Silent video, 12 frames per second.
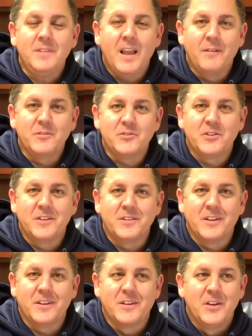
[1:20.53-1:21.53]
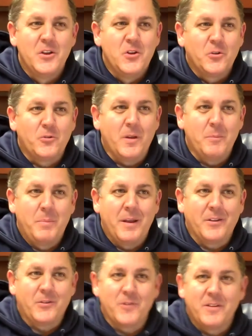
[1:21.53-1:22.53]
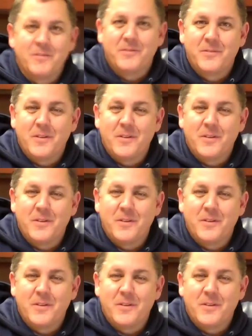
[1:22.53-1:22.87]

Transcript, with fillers: Obviously, the great pedigree of,